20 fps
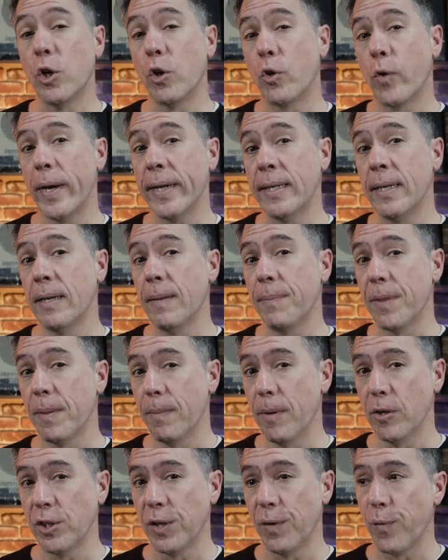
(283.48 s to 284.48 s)
So cranking up the
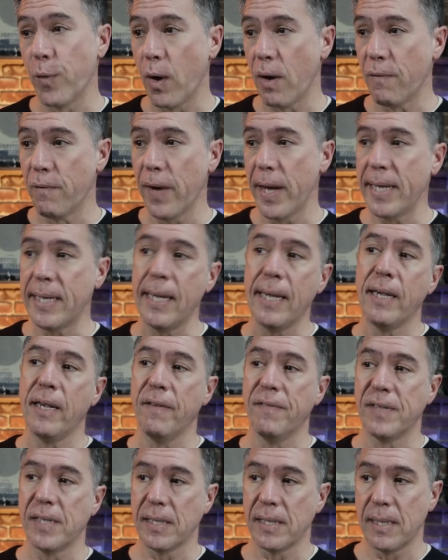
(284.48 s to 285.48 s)
motion for our Viking
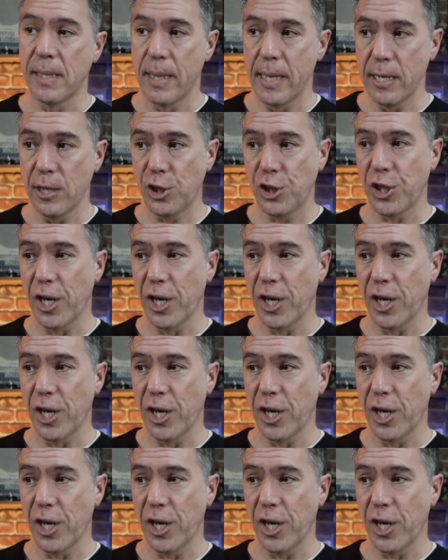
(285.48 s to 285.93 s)
gives us this